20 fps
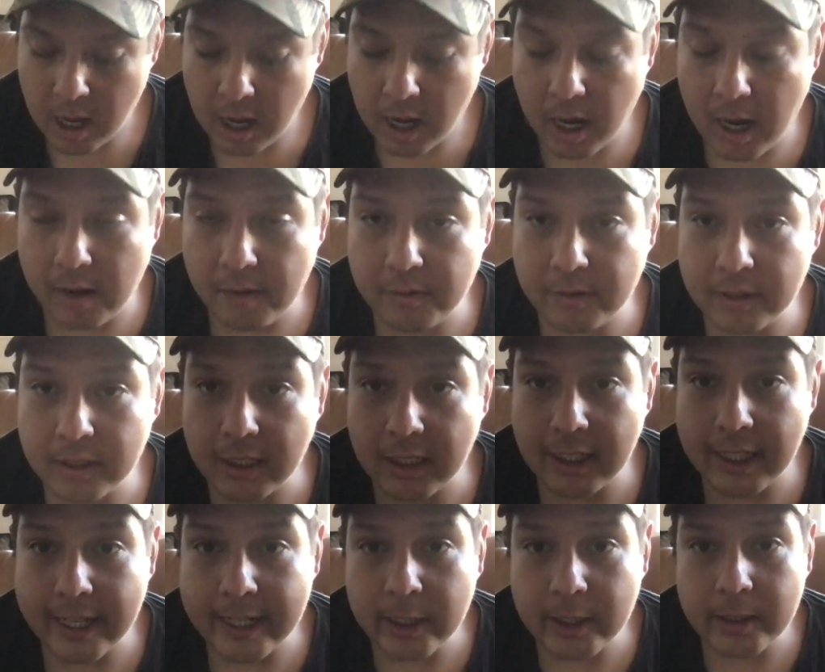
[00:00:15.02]
of the
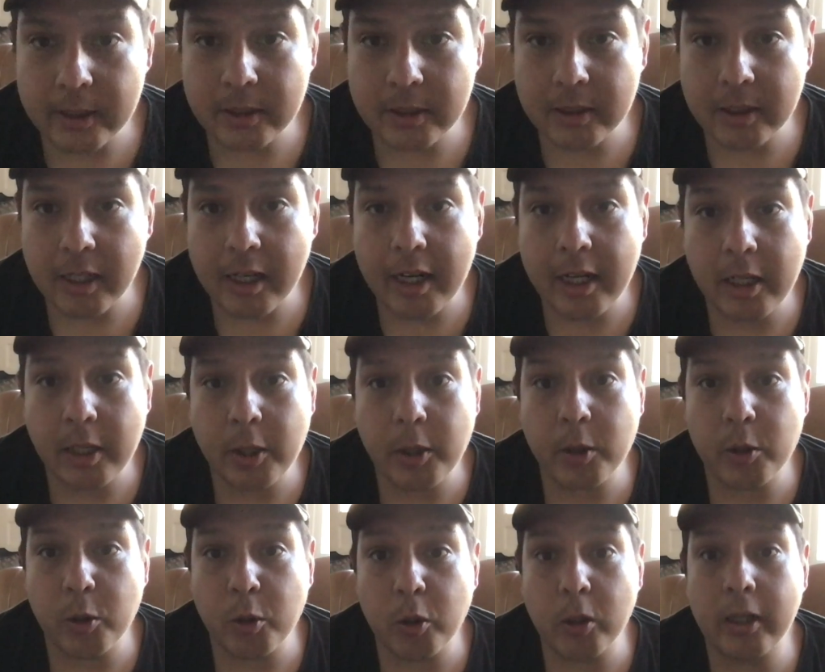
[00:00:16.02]
letters in
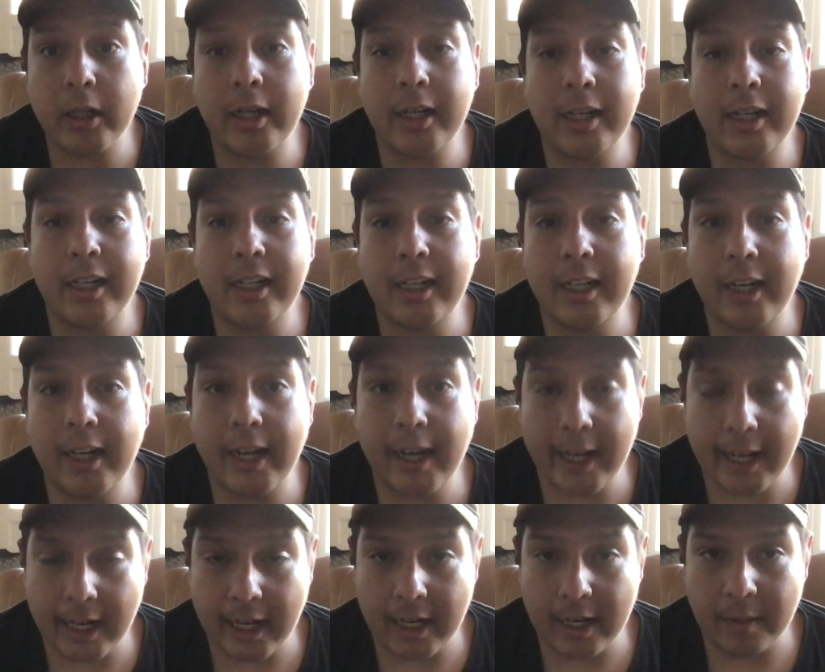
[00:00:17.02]
your
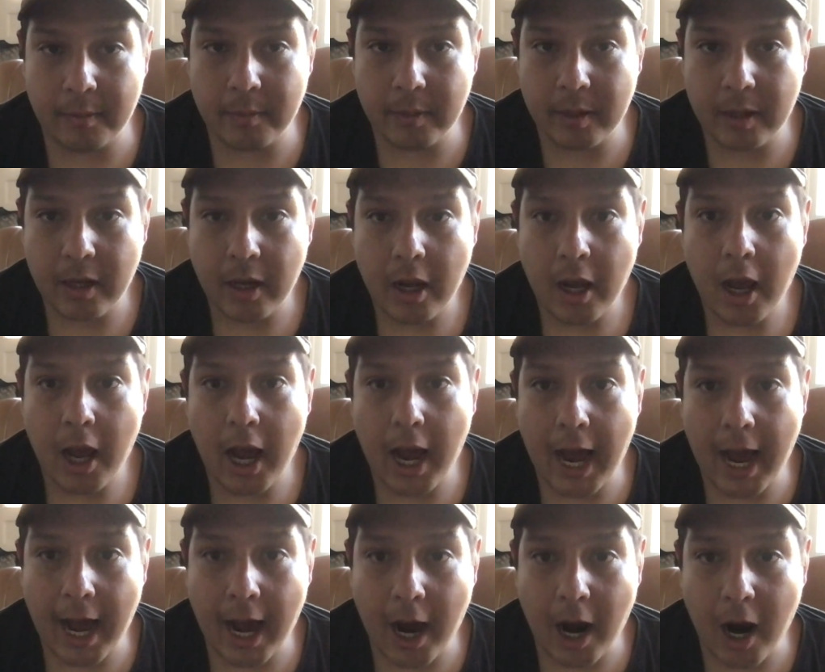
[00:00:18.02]
name
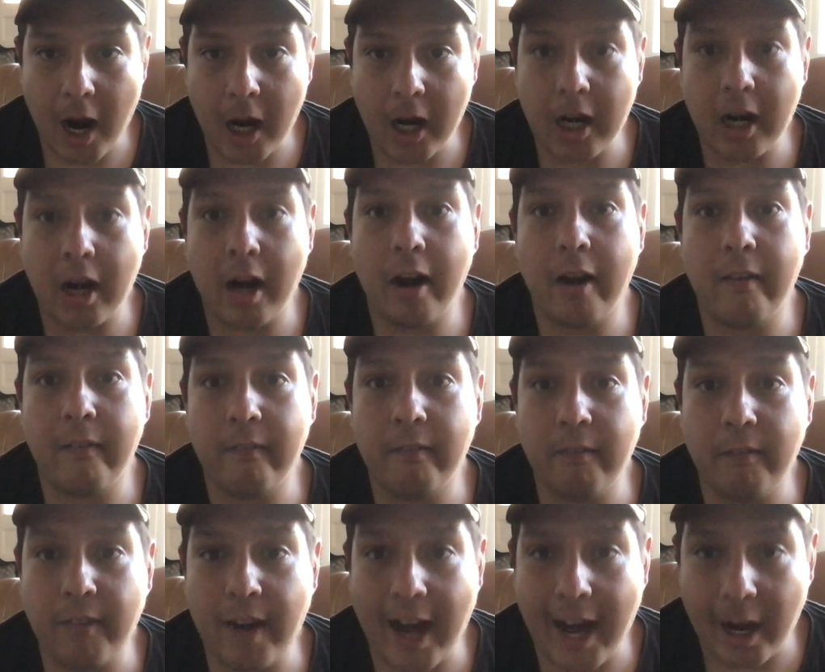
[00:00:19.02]
are
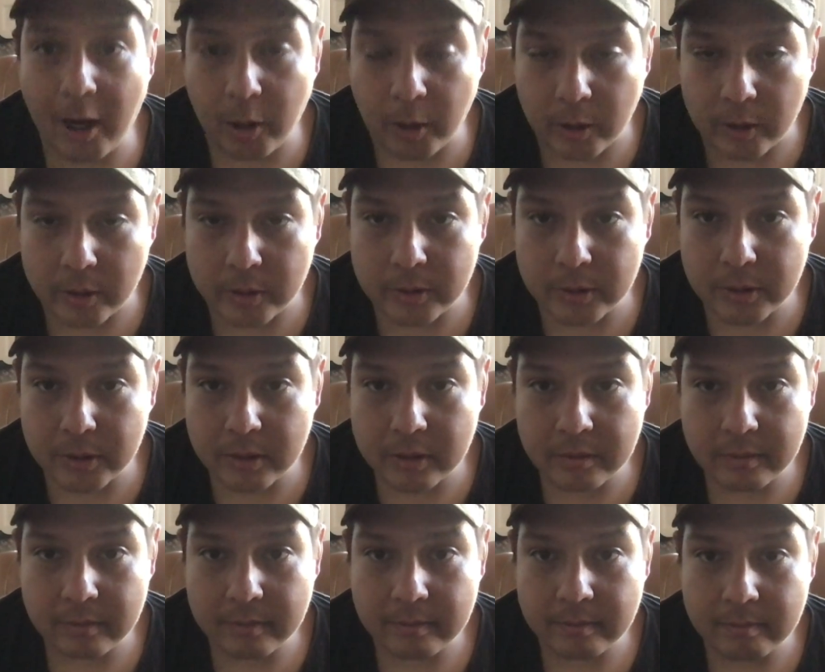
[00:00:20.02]
vowels.
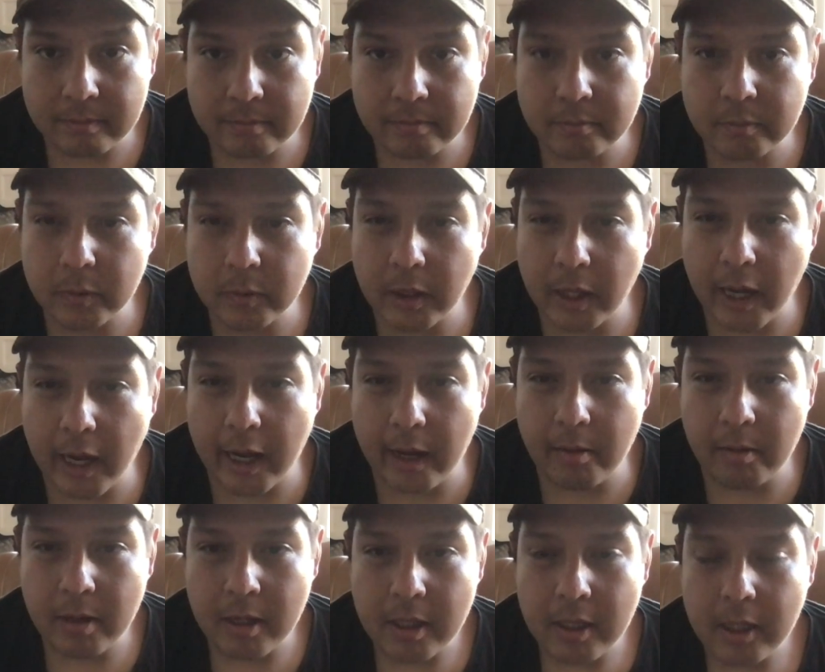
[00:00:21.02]
Okay?
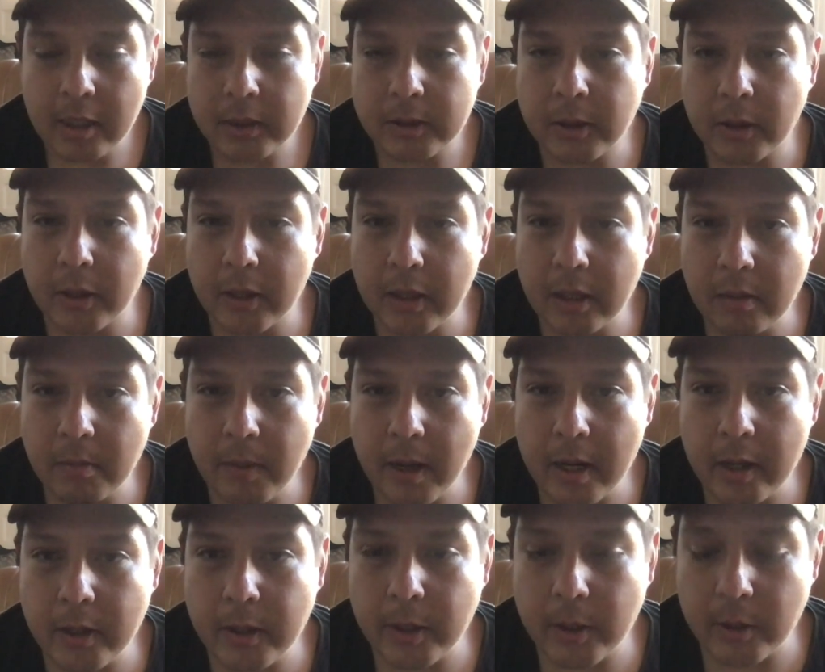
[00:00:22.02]
So think
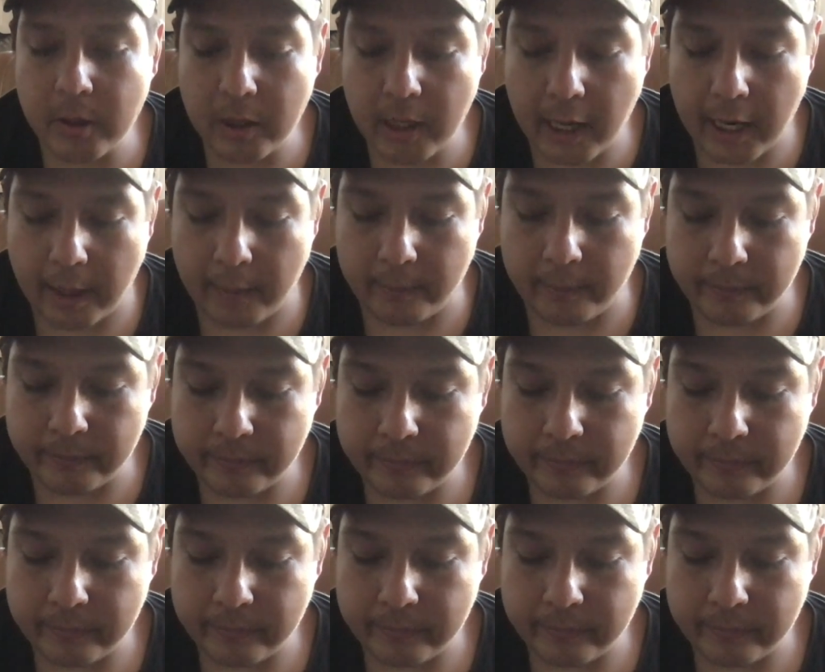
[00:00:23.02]
about your name.